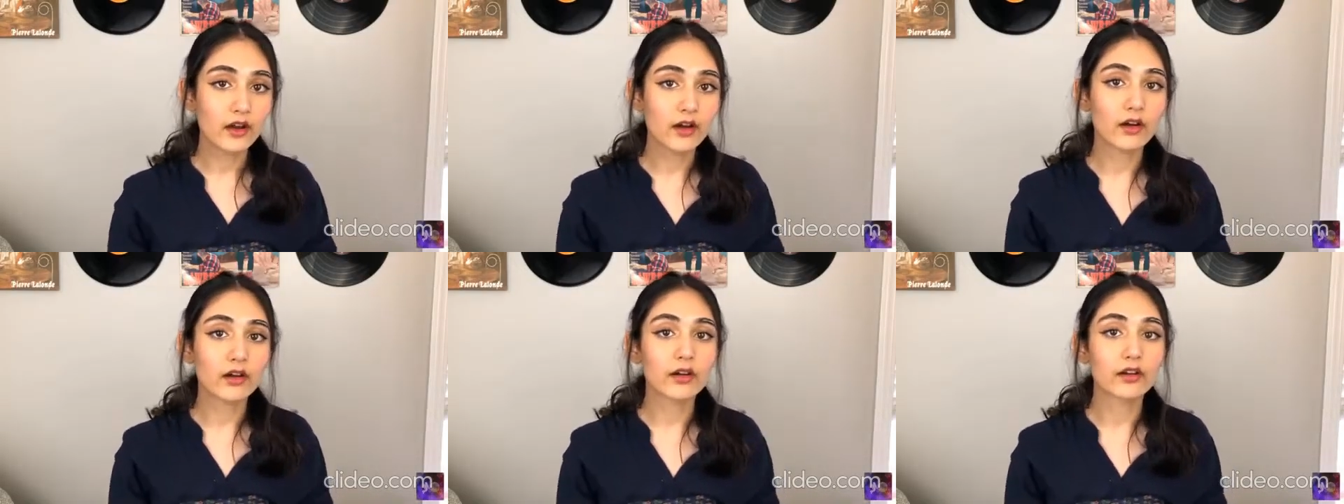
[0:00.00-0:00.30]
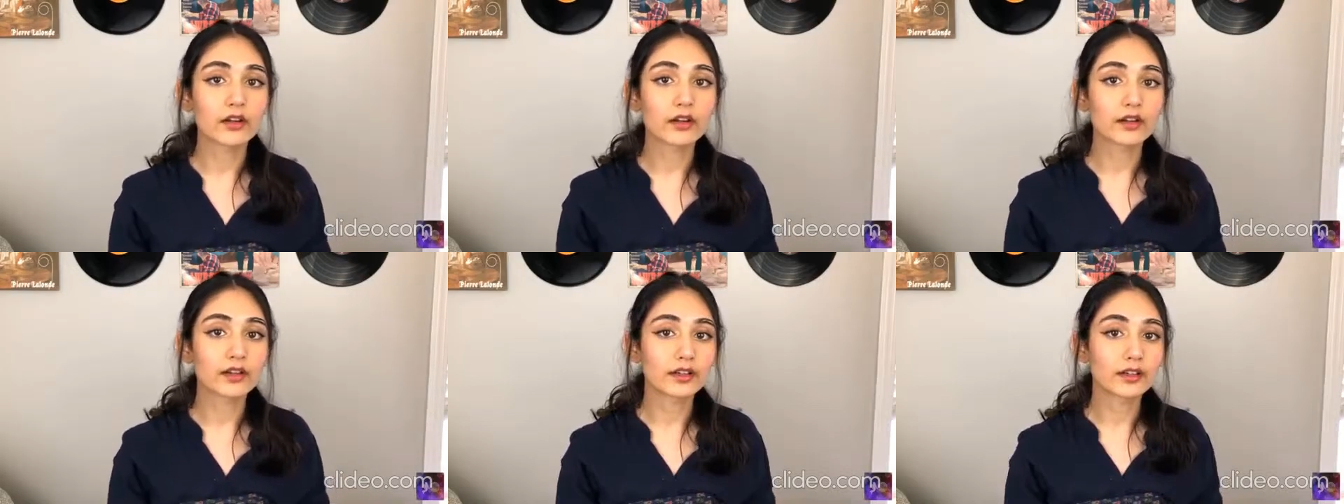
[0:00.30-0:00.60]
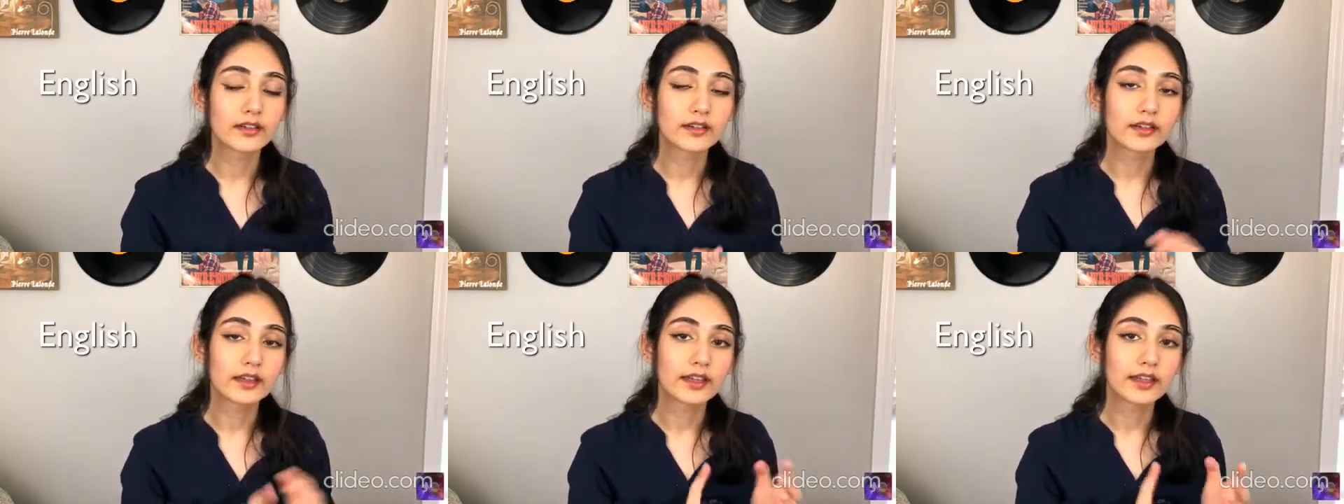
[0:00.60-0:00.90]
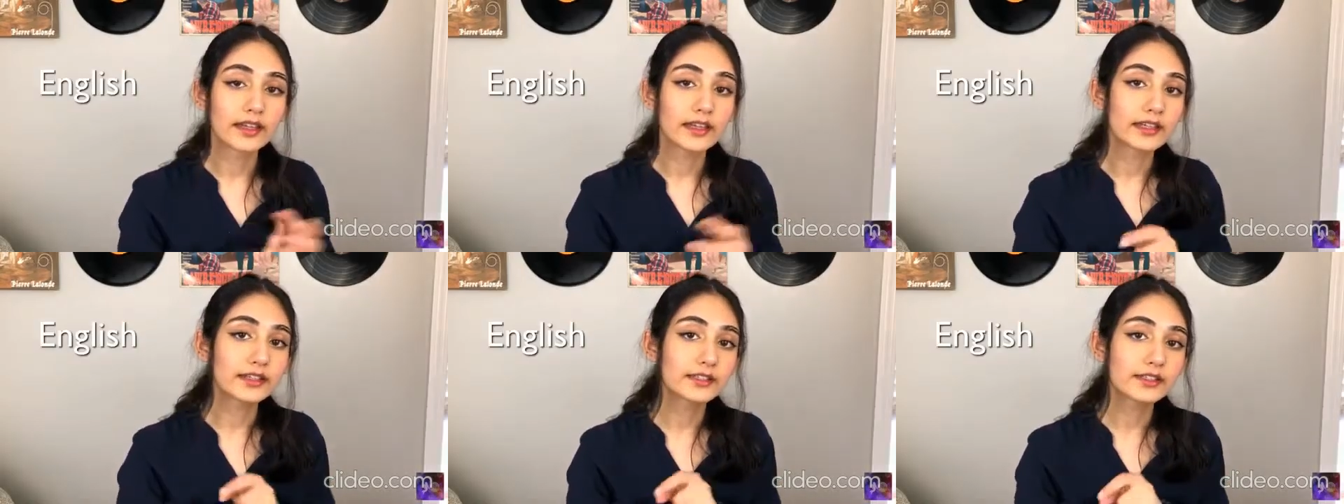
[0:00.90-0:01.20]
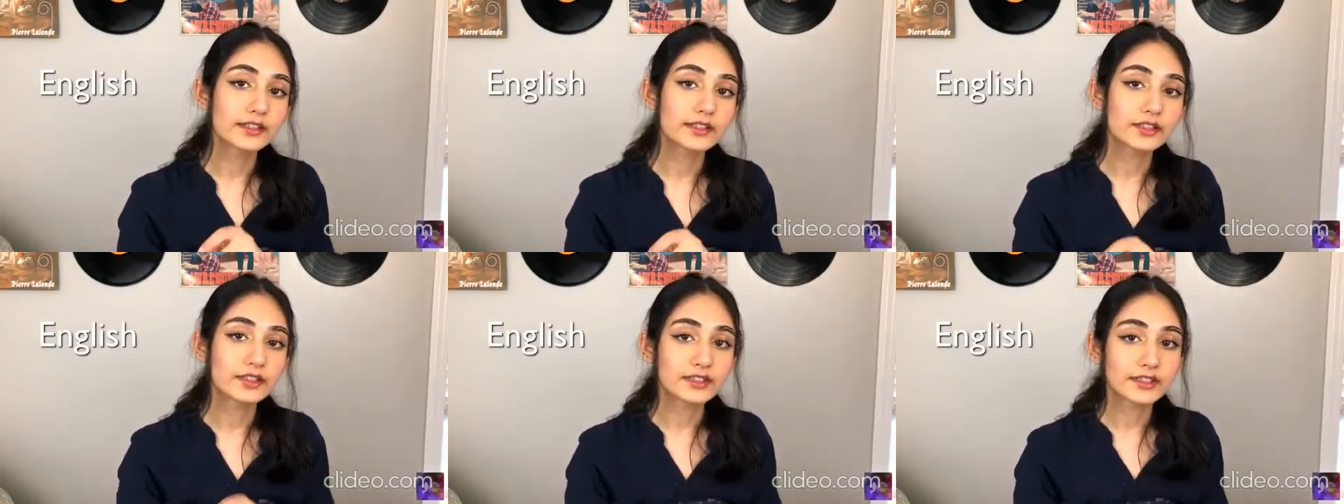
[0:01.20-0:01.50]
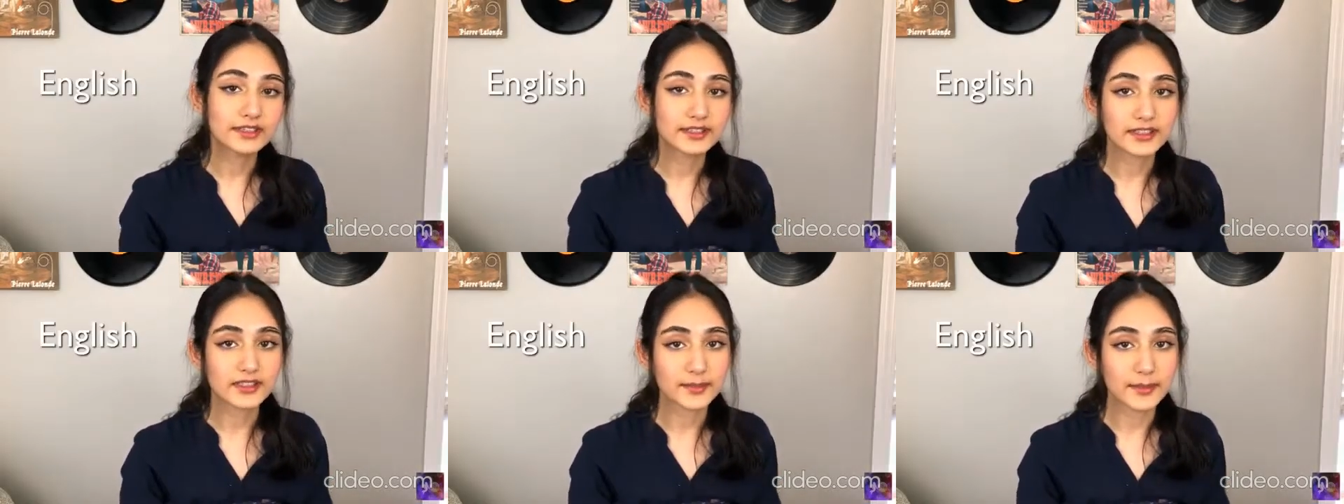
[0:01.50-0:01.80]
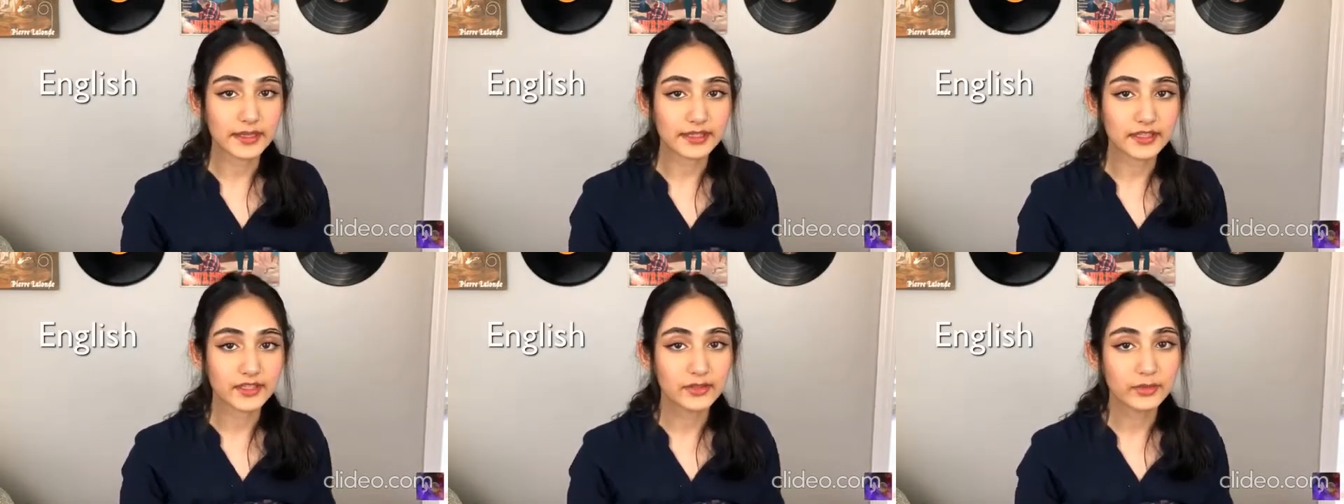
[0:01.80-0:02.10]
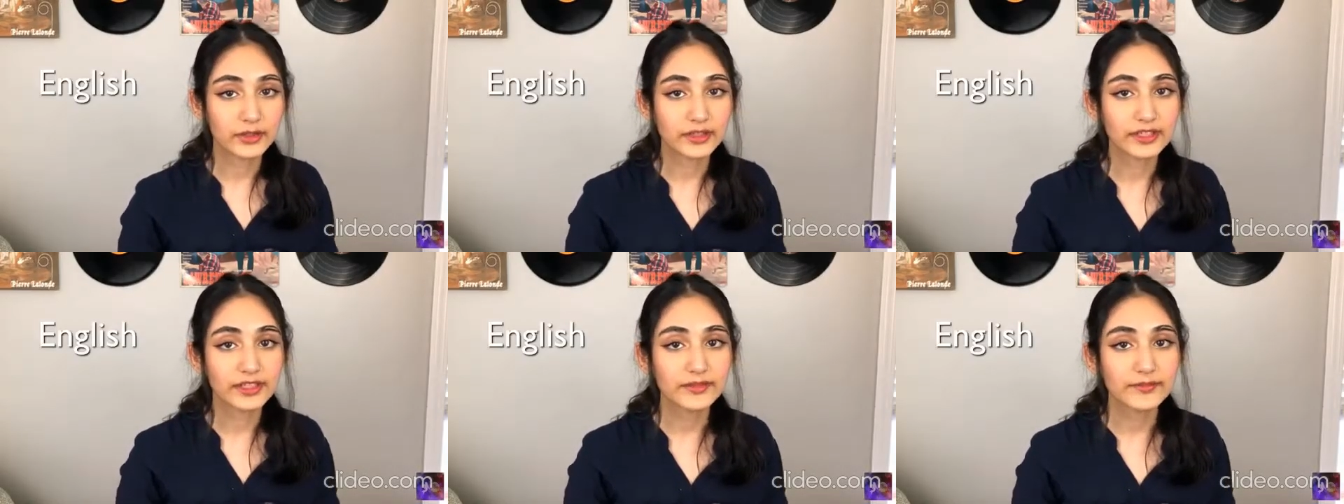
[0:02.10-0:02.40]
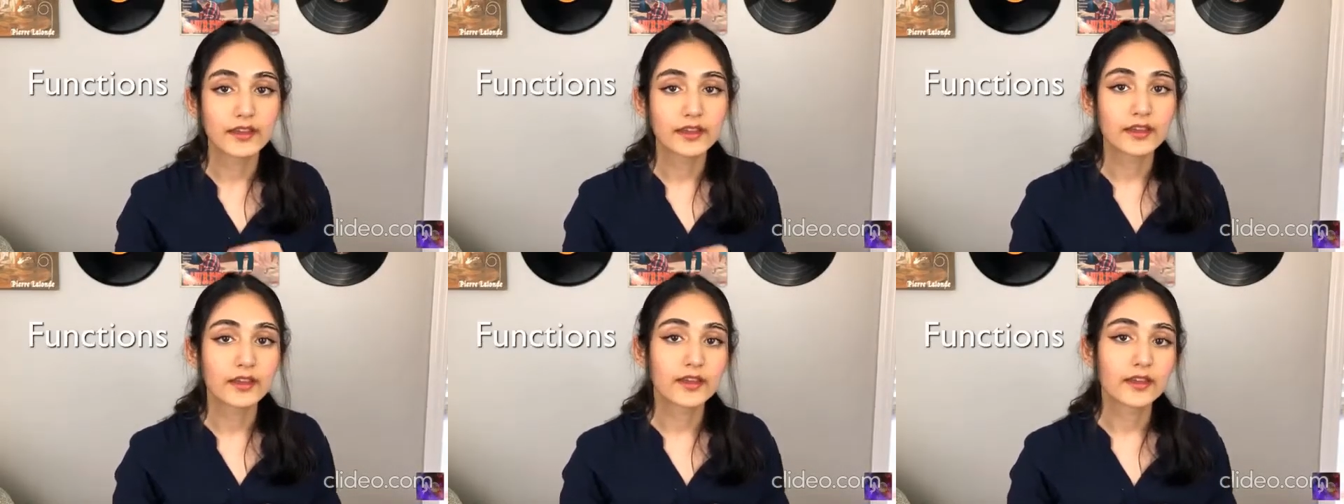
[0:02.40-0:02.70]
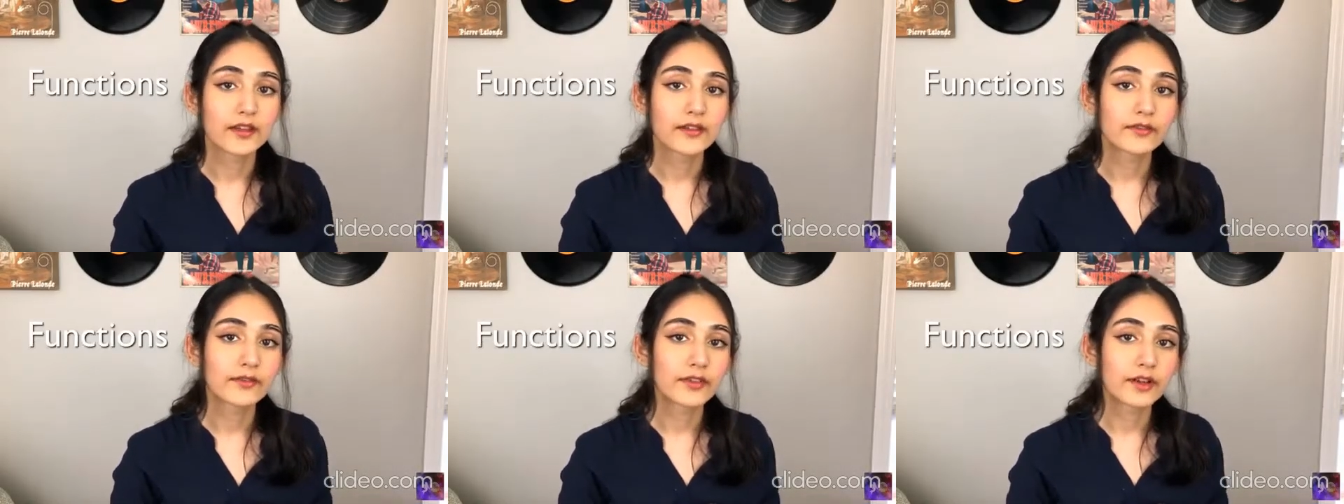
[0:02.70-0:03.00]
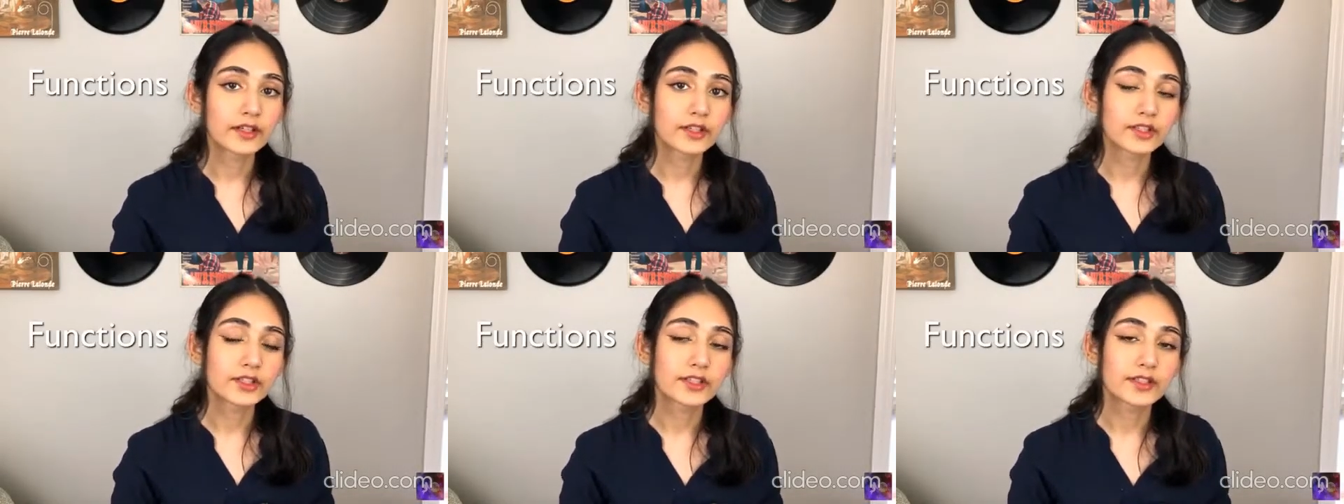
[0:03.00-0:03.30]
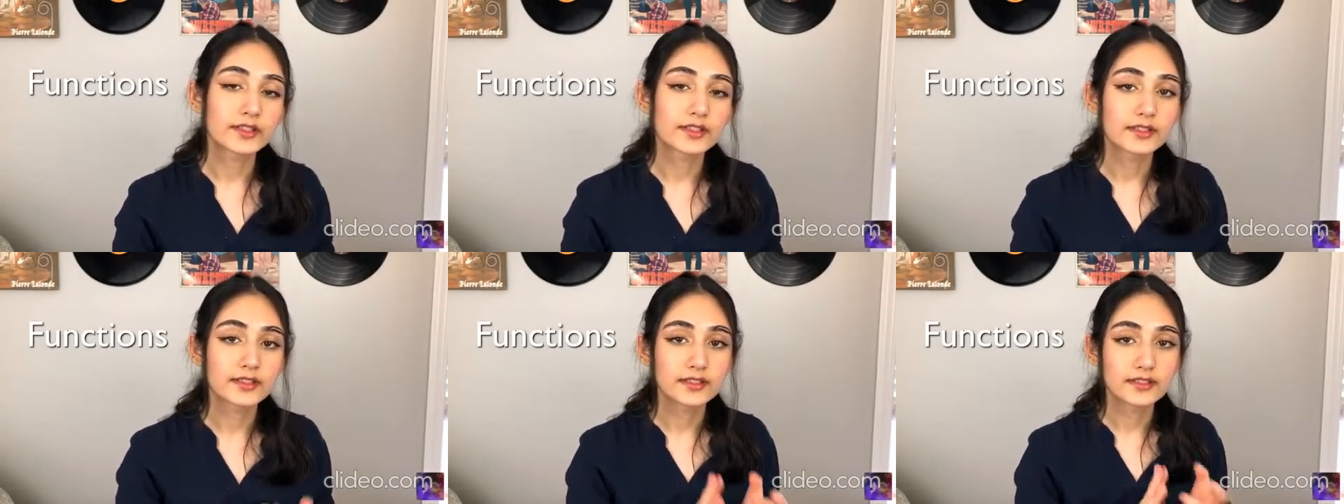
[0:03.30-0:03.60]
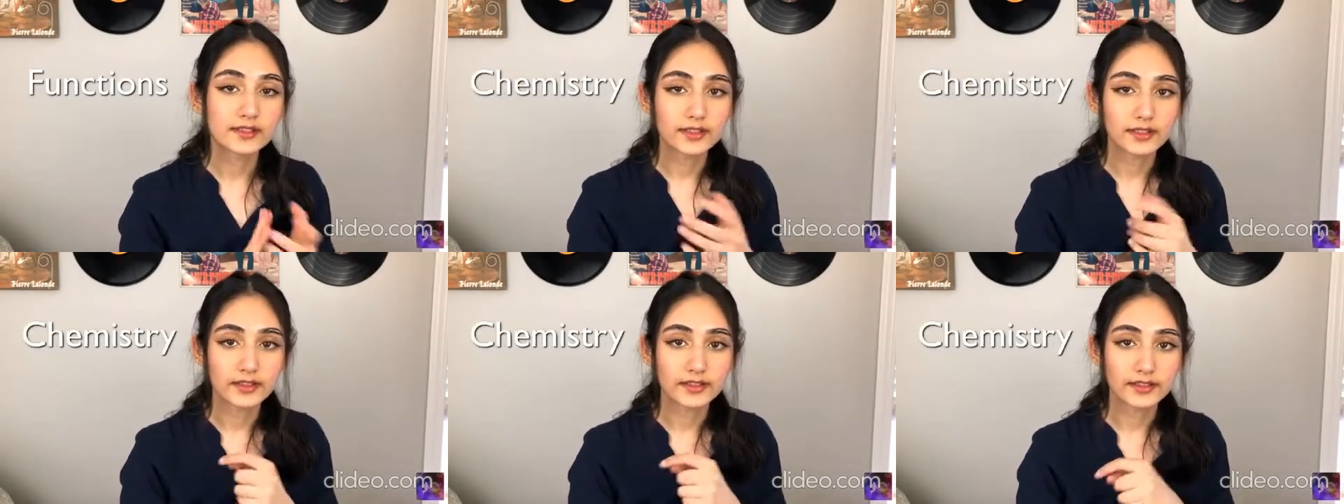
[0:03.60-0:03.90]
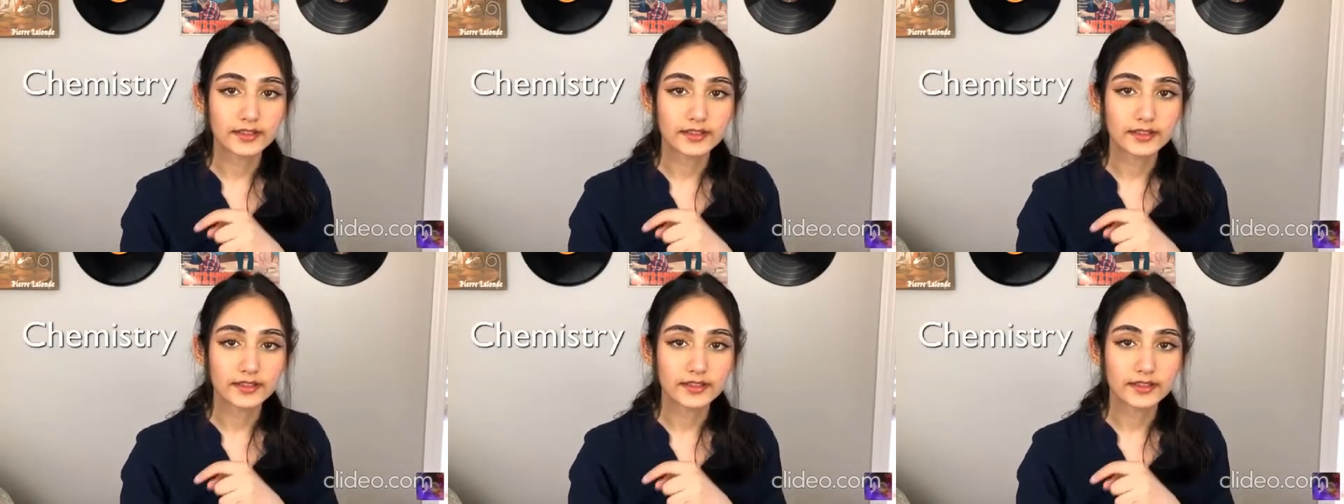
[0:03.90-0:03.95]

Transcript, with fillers: are English, because it's mandatory, functions,